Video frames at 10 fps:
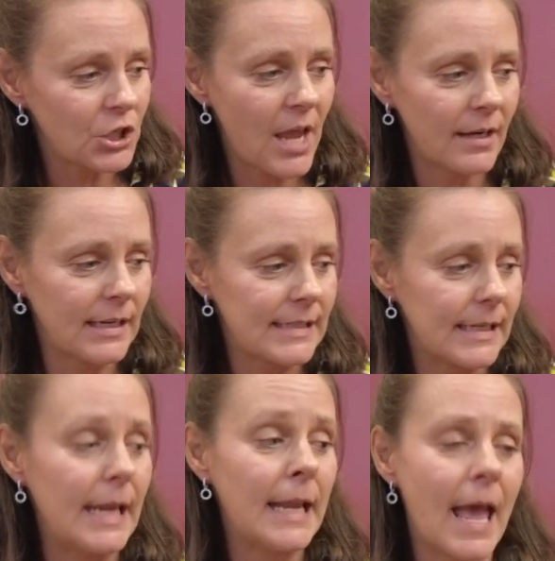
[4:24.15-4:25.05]
cherries
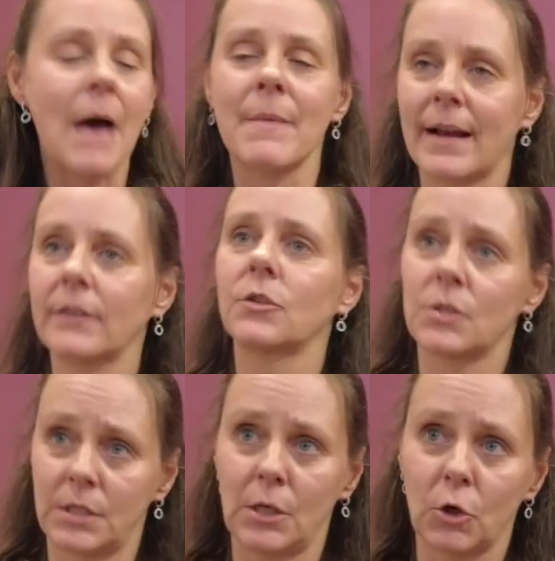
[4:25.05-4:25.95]
in amaretto
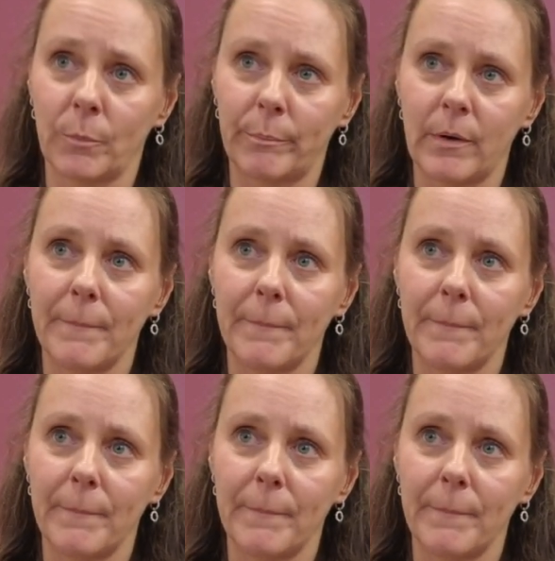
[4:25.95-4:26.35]
syrup.